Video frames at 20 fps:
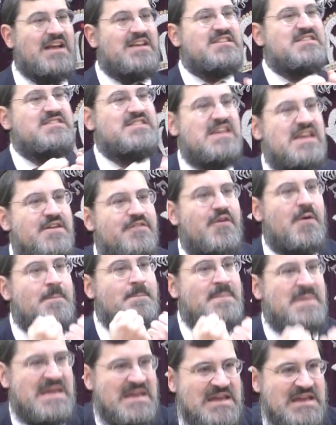ksiva
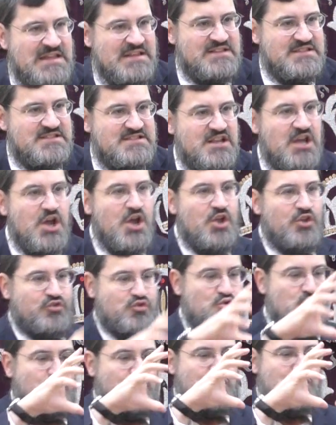means
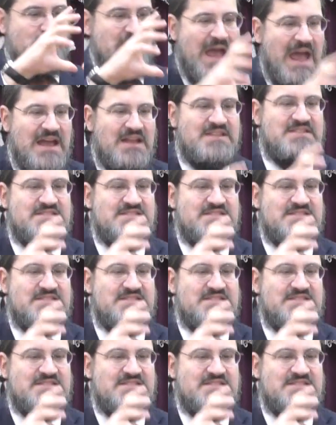to create